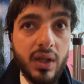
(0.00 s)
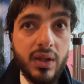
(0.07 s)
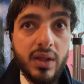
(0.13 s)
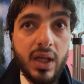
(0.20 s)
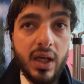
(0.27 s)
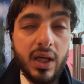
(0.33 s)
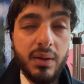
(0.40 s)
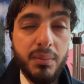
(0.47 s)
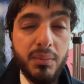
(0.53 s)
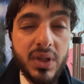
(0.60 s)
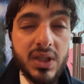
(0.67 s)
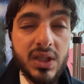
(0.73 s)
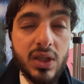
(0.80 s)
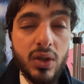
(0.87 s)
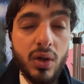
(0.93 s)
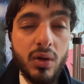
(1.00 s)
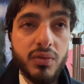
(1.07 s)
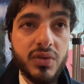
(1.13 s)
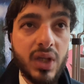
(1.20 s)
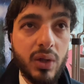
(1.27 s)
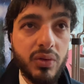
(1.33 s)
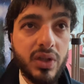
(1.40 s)
the embassy of
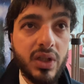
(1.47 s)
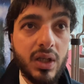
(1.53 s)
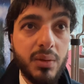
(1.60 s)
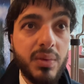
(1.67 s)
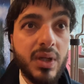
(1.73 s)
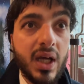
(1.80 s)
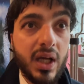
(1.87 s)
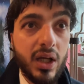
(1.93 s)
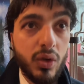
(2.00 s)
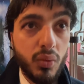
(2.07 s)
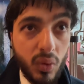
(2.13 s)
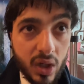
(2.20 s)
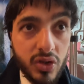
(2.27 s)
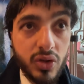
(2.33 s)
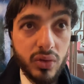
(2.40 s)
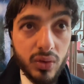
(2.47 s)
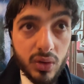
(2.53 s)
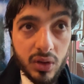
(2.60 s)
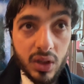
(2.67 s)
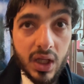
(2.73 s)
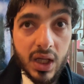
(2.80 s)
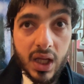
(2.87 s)
Saudi Arabia in Washington,